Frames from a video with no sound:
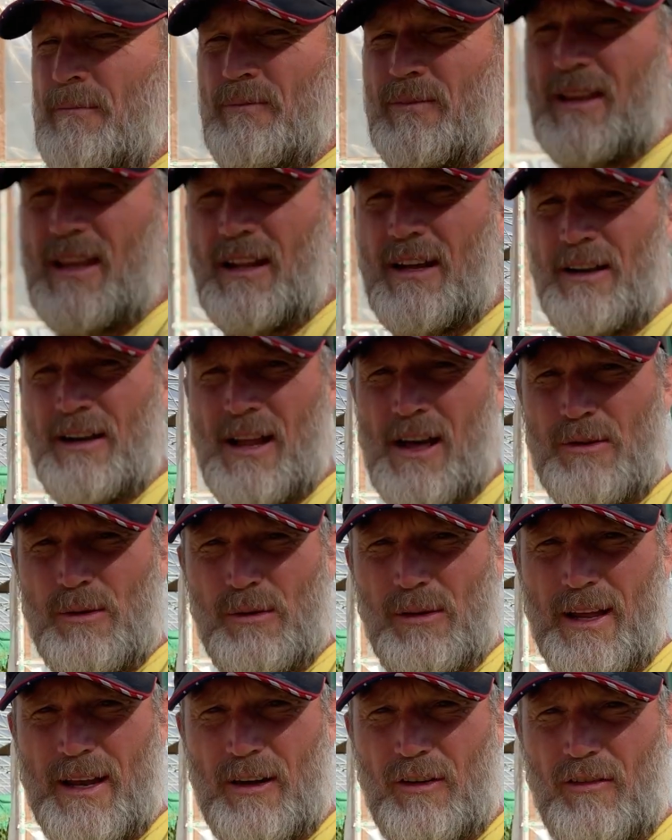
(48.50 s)
get another
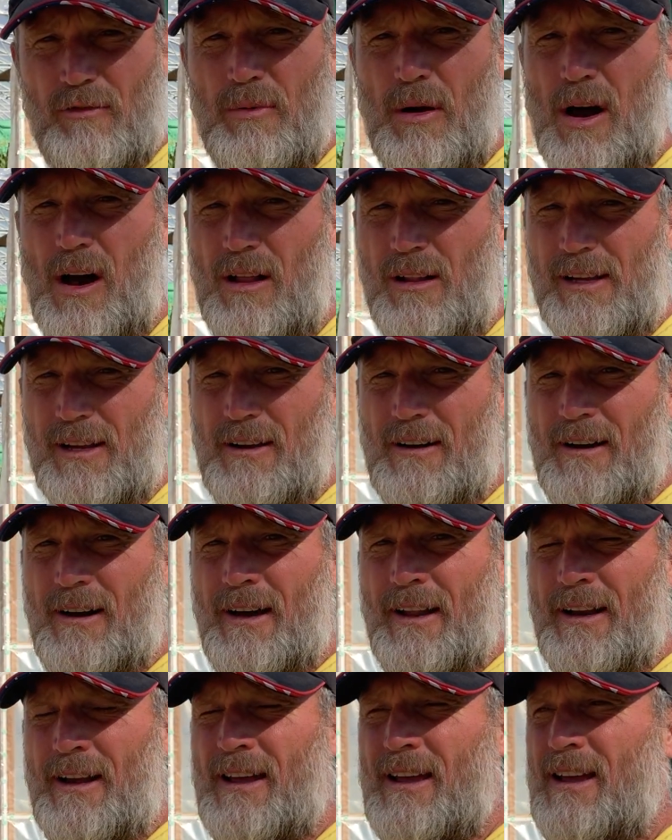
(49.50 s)
layer of poly
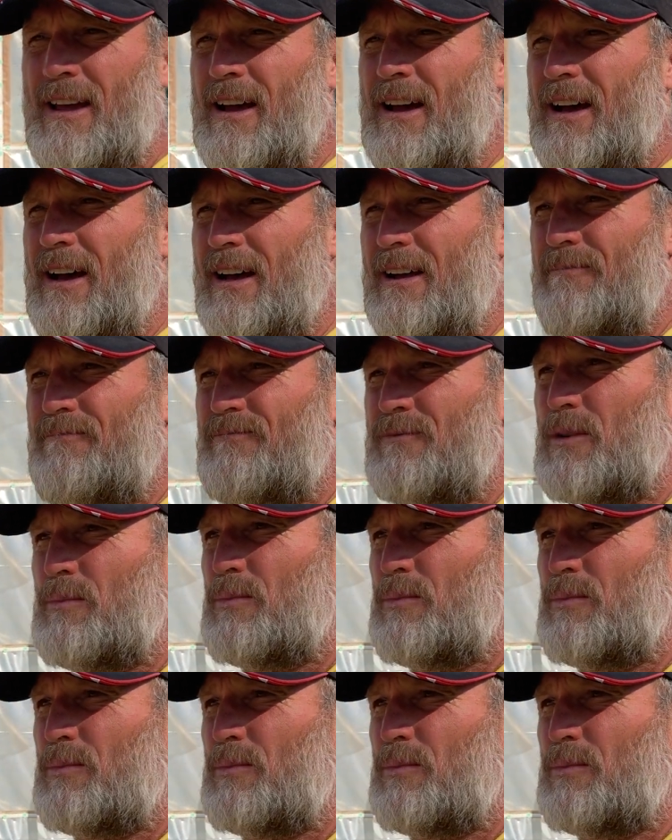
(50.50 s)
on to